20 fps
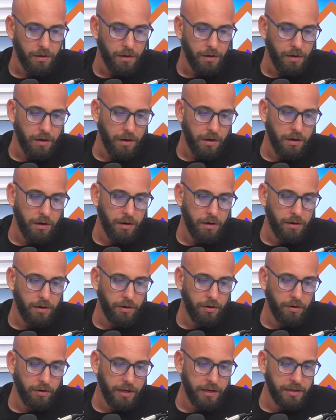Uh,
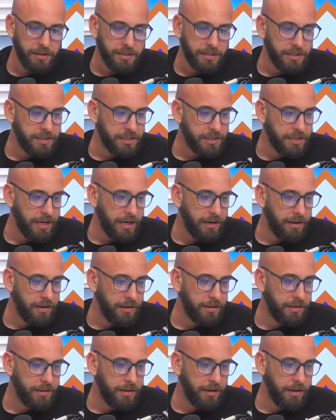Urgisi
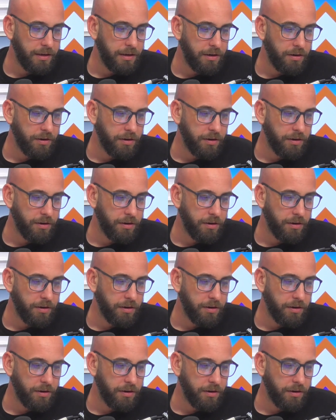stated the